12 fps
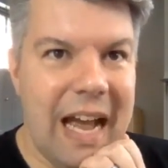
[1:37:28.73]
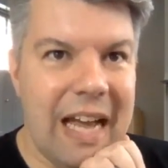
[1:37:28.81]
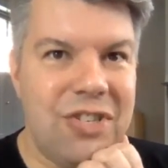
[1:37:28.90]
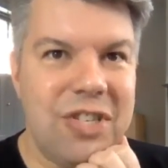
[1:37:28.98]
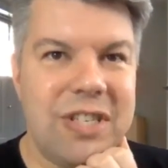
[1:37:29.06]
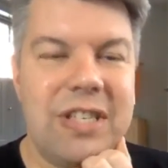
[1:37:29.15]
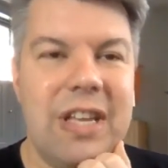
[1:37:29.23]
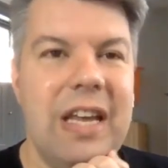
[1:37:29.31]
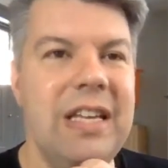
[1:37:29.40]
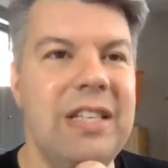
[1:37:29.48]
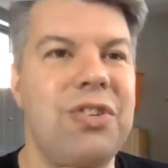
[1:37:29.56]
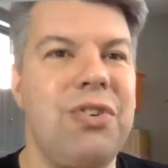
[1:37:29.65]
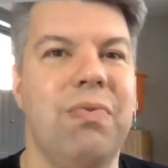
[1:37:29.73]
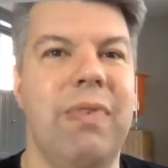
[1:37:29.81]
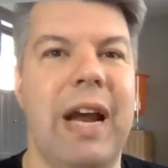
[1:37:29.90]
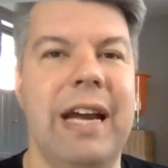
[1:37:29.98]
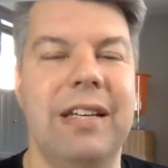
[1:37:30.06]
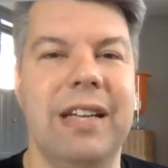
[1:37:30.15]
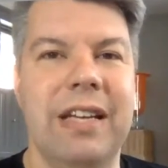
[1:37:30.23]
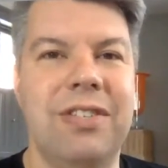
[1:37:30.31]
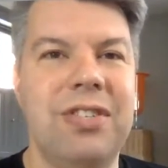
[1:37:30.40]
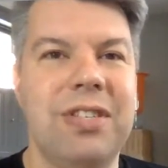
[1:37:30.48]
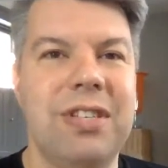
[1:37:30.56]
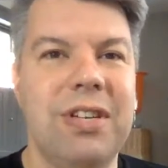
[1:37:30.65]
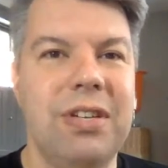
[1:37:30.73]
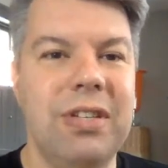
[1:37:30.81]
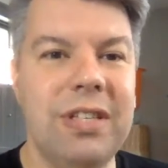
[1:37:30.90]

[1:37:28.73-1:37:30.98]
It's just, it's great. It's just, a,